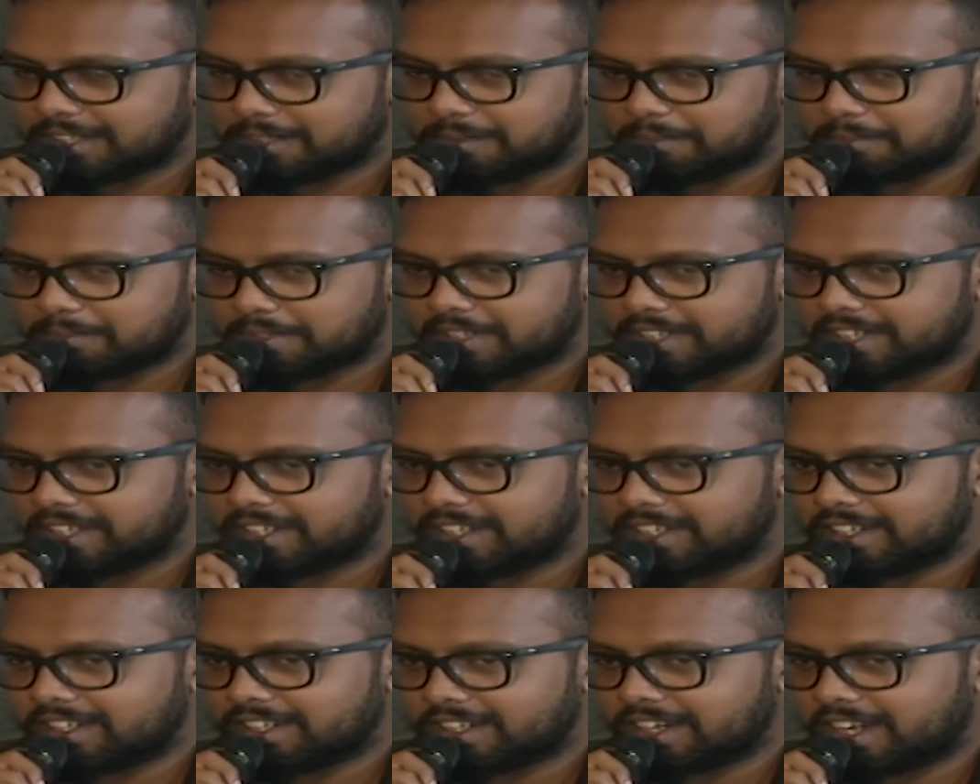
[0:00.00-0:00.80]
But
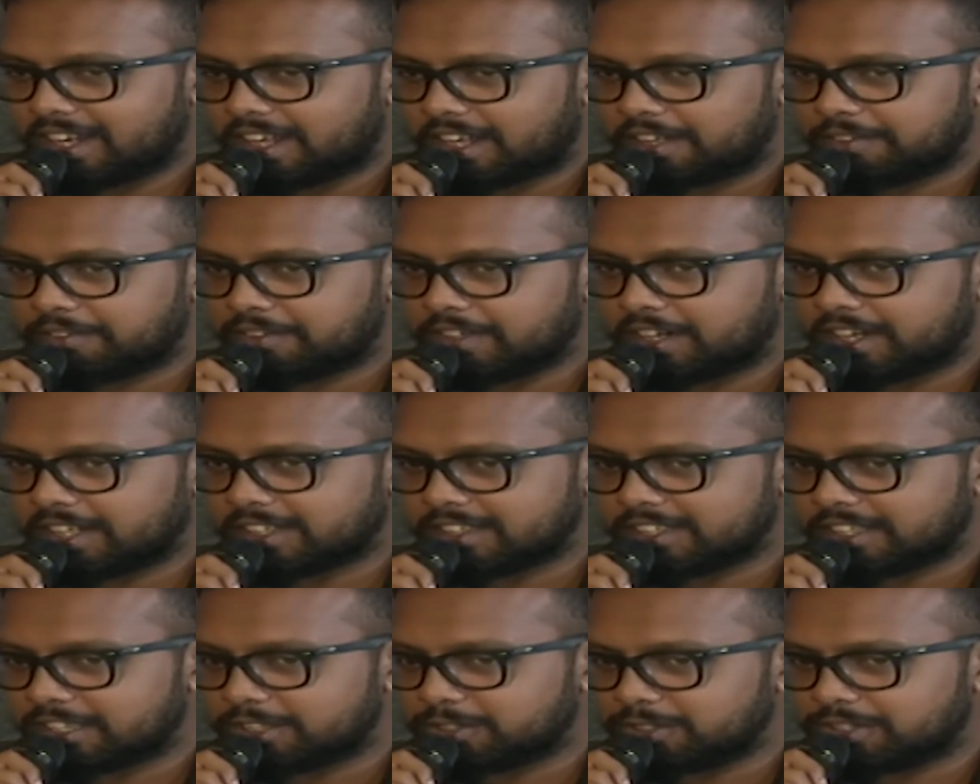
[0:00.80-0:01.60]
then I feel like
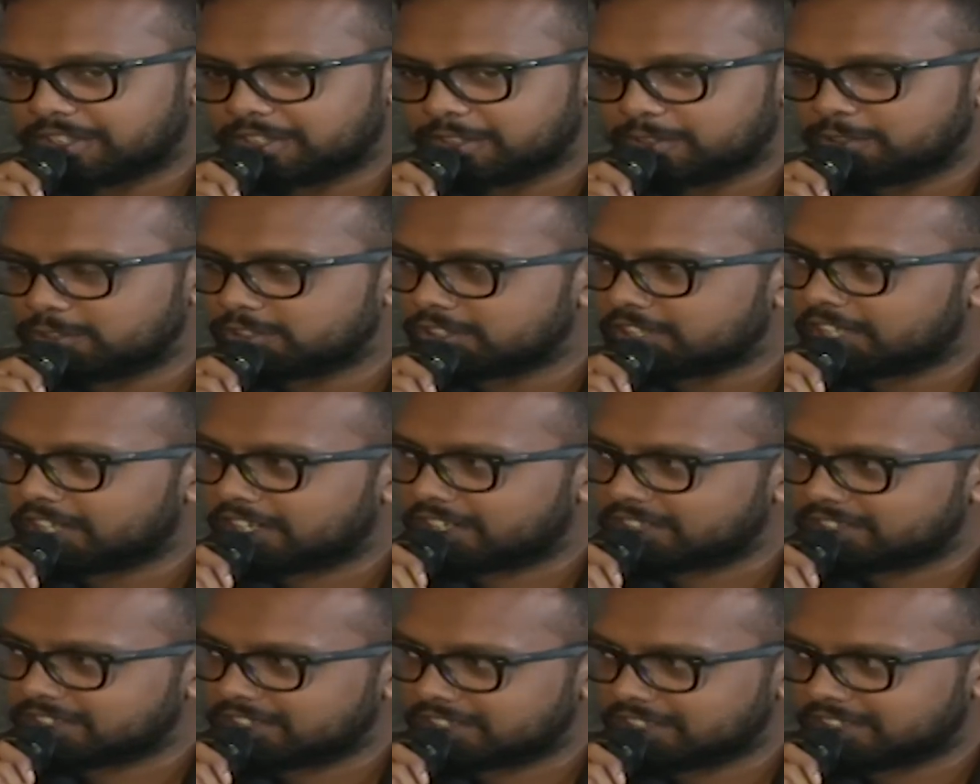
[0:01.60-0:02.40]
they shouldn't use that
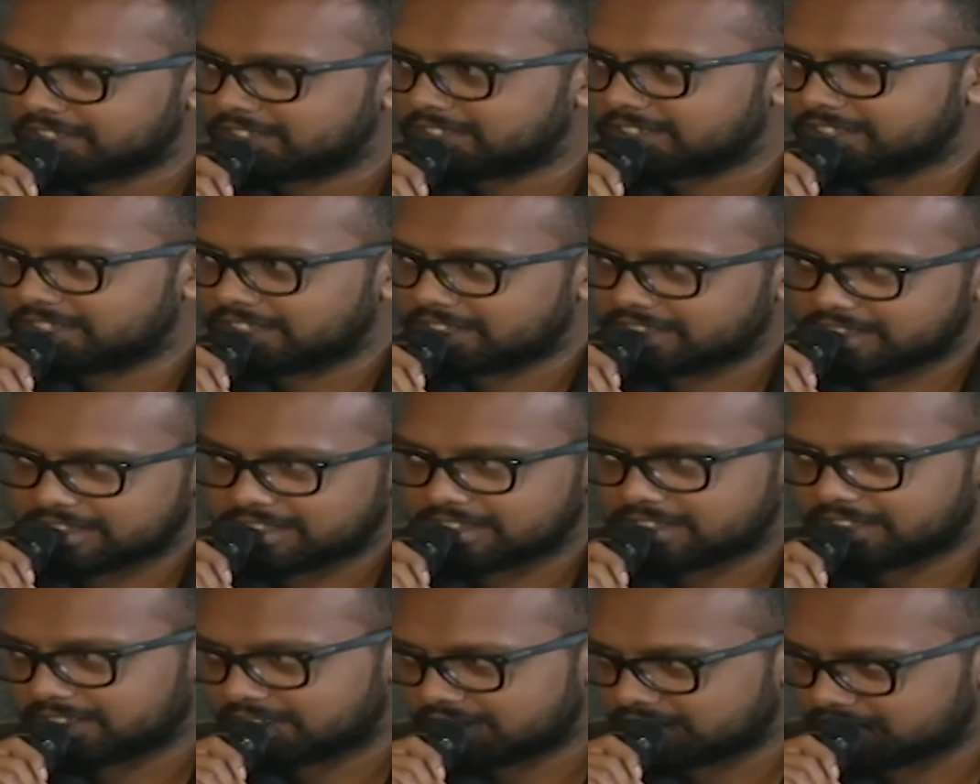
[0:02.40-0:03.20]
as a reason
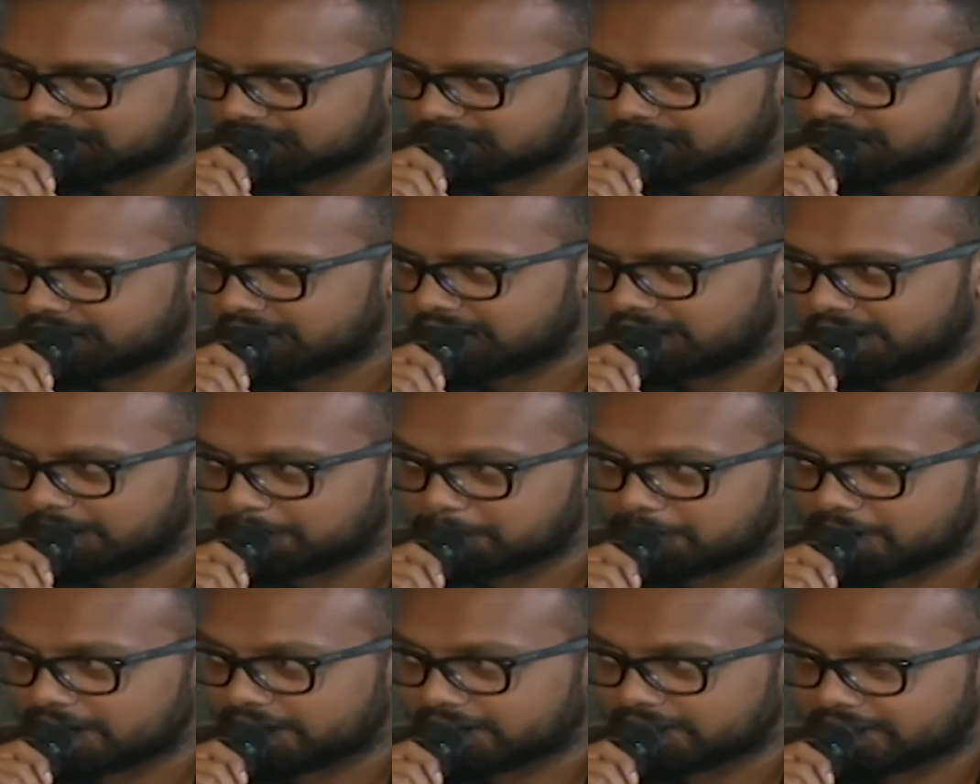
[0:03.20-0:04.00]
and stay laid
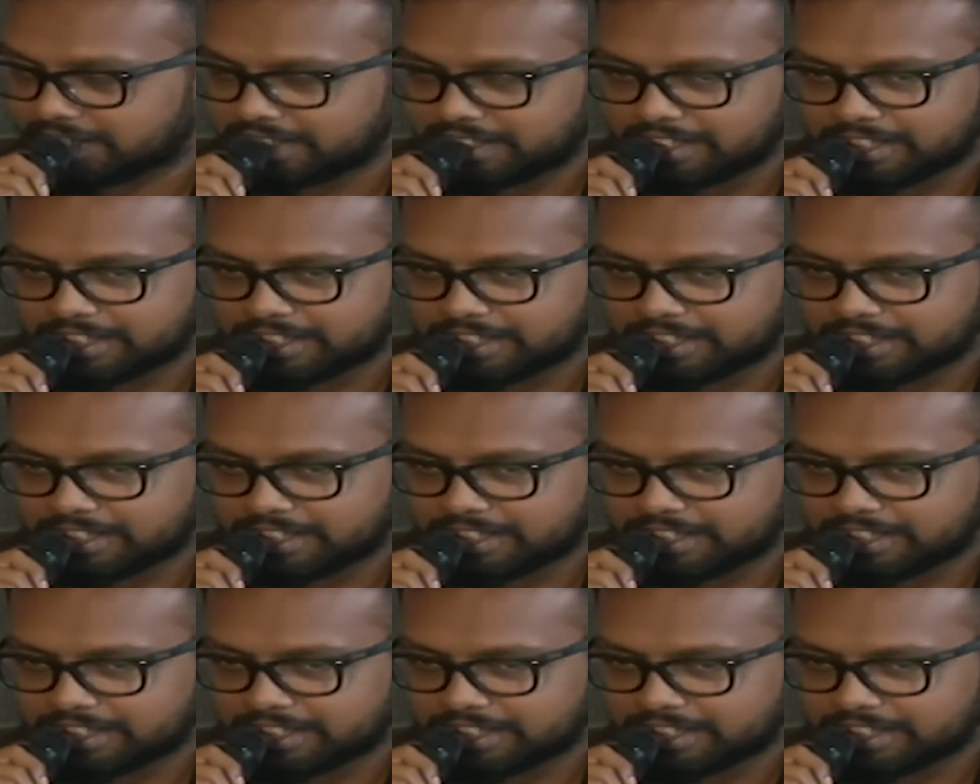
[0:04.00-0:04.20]
back, right?